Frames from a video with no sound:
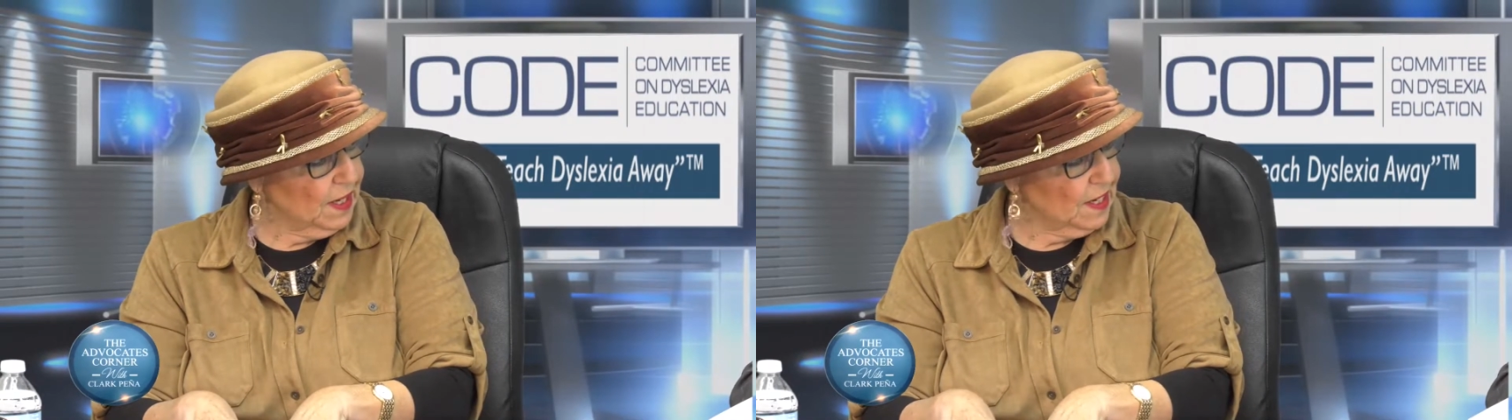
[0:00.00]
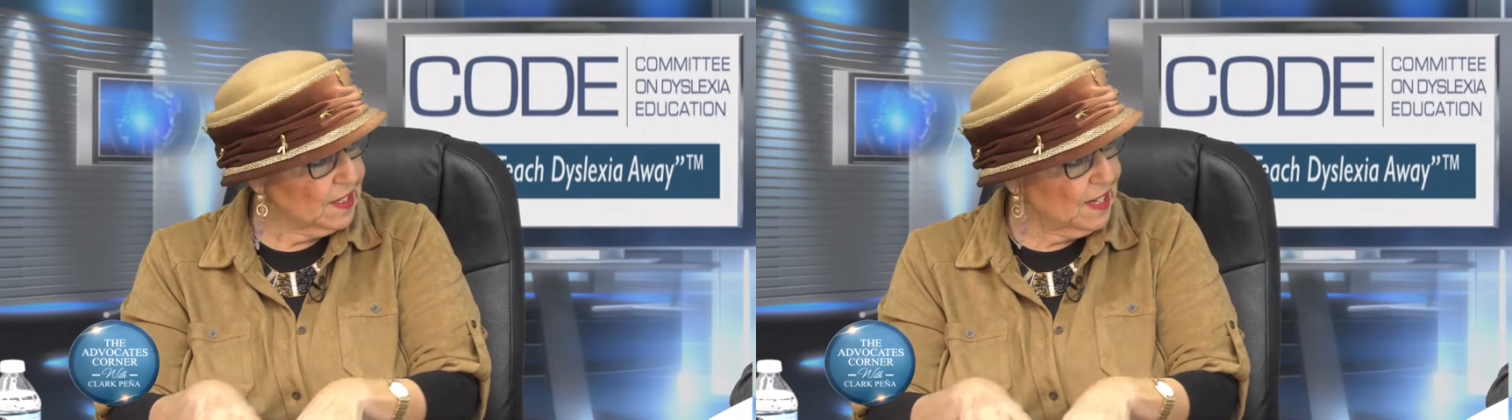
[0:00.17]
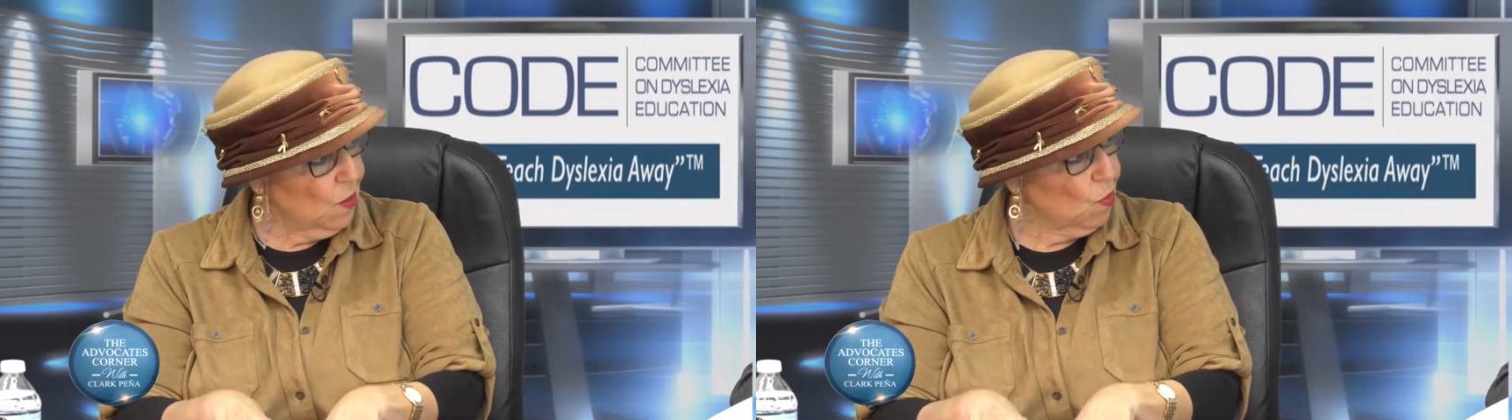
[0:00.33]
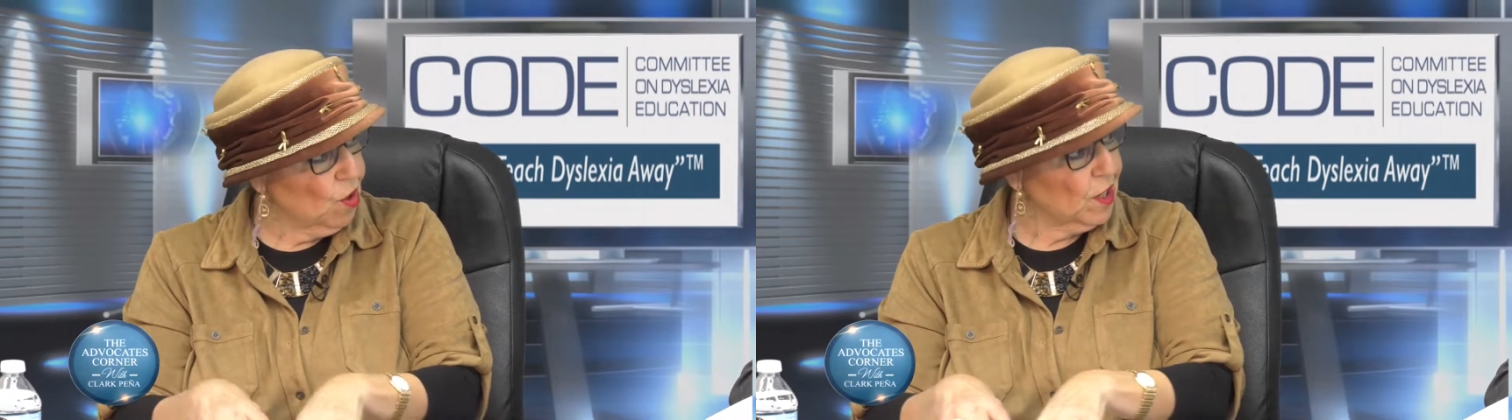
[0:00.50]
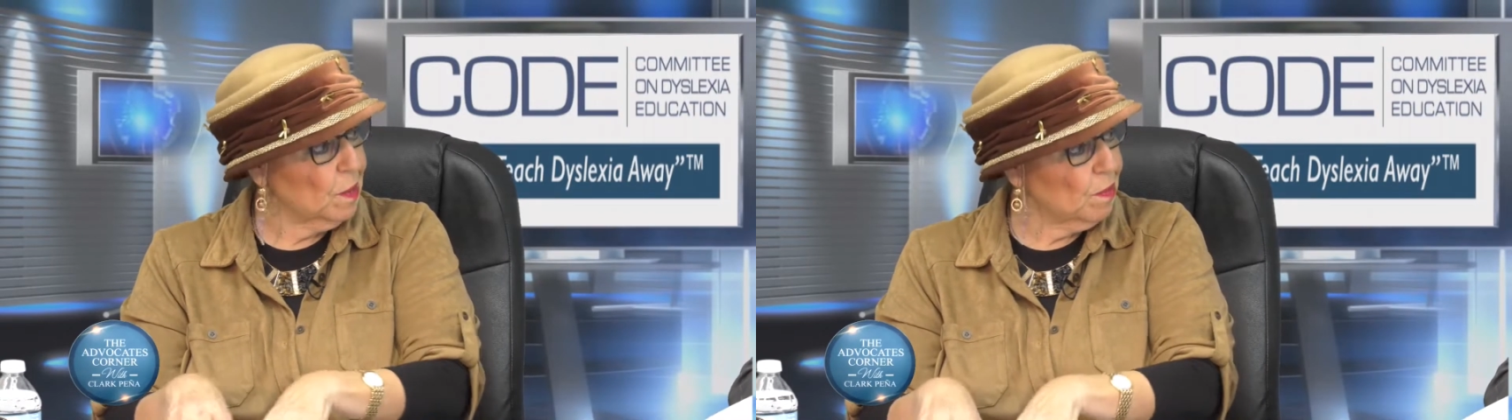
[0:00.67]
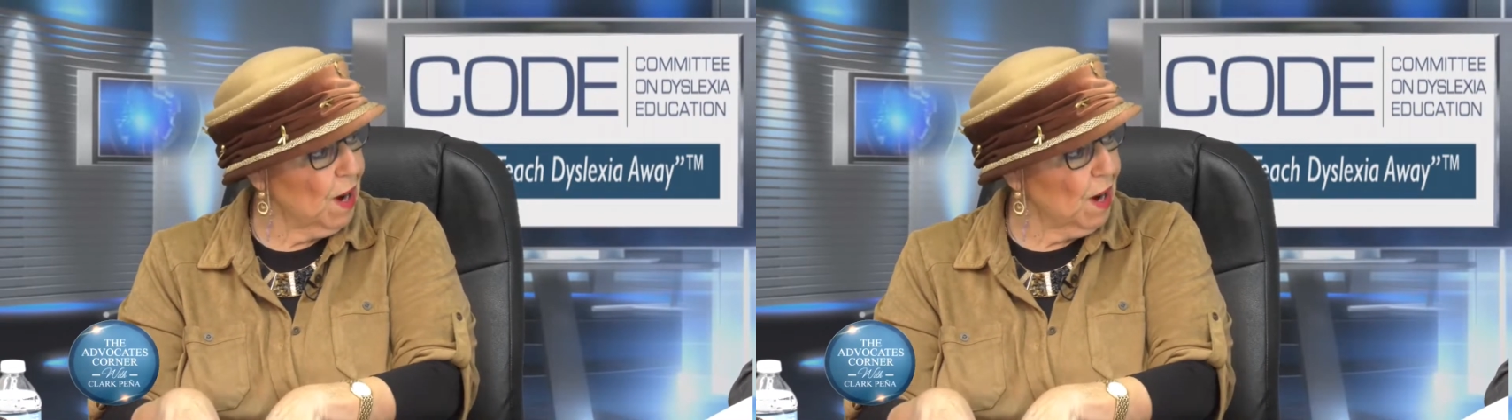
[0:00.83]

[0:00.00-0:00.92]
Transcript: and it's not working